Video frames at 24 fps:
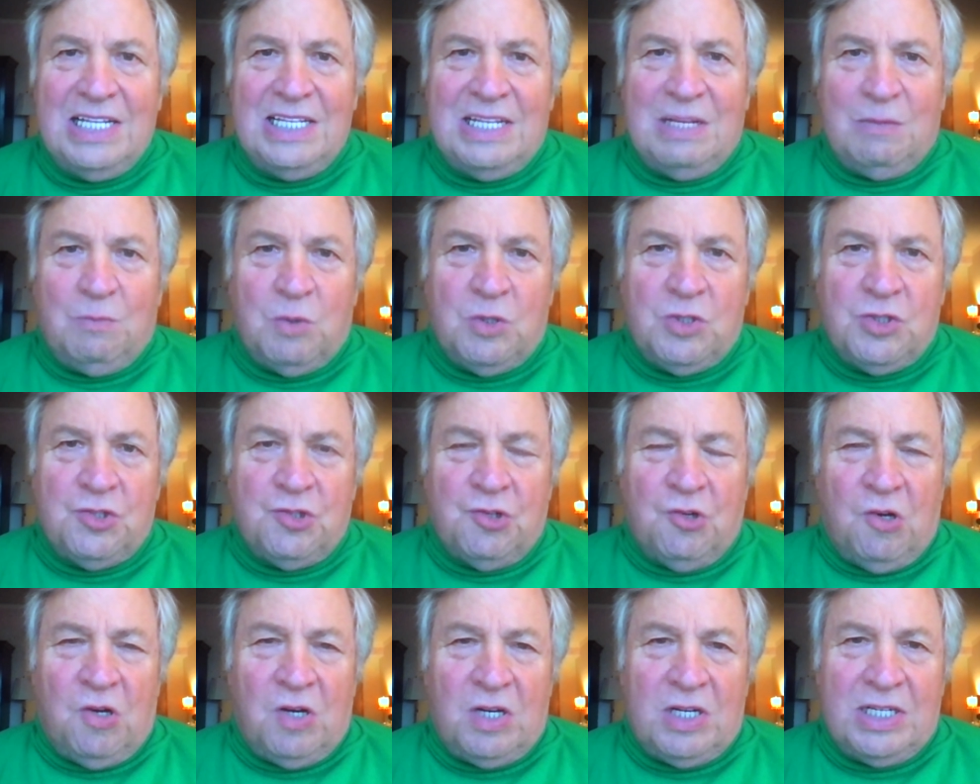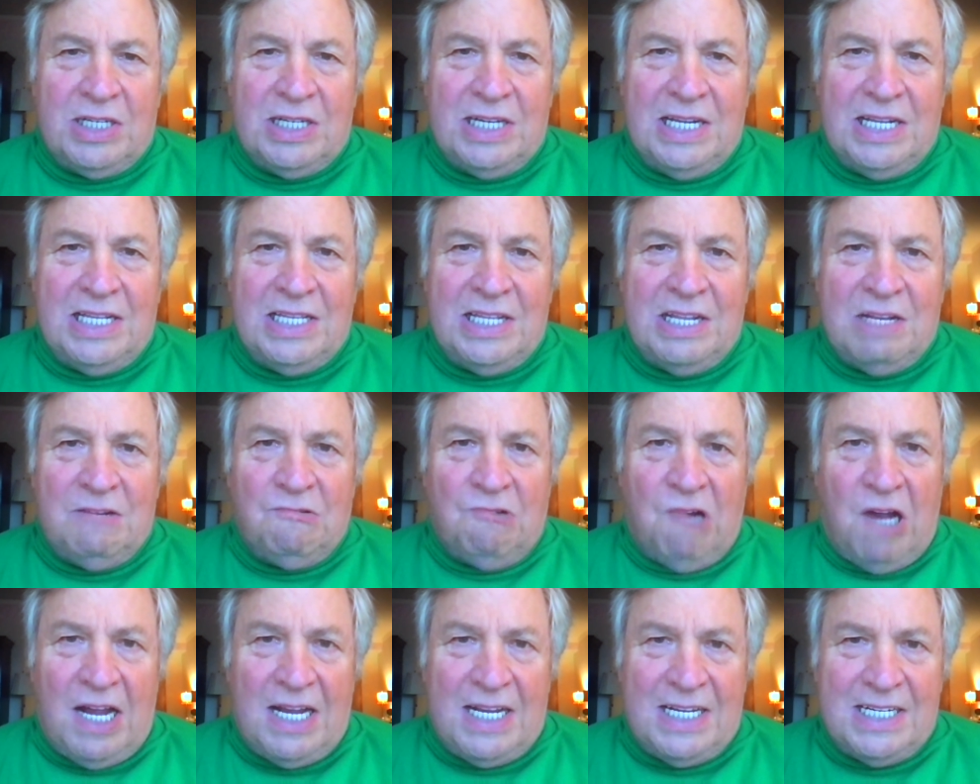that were drawn in the
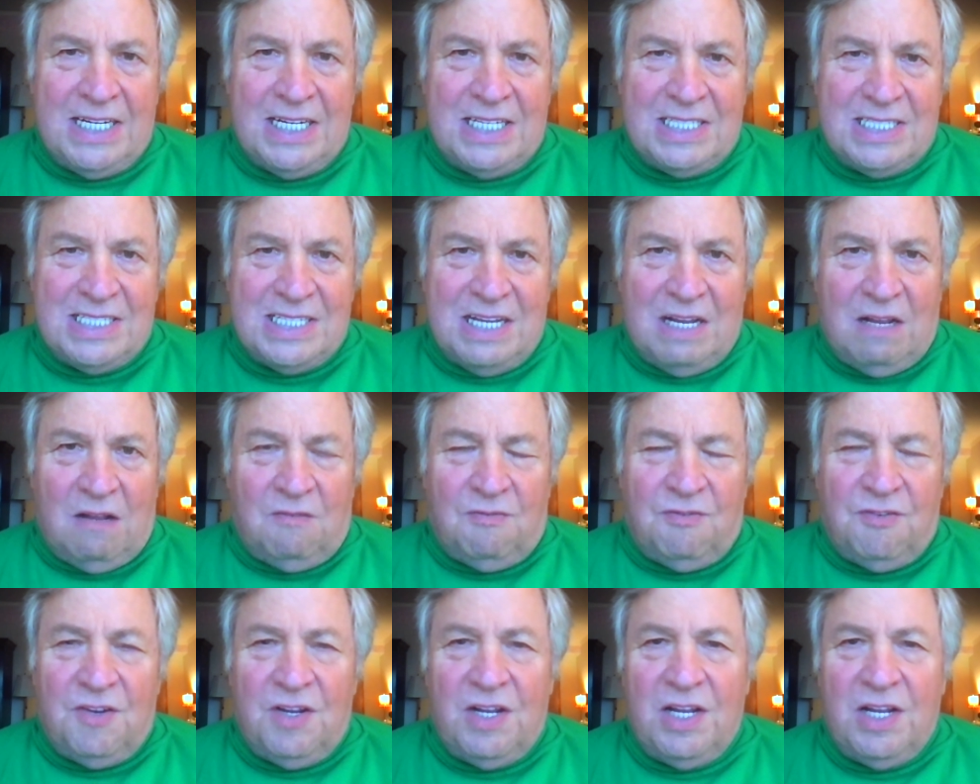riot itself.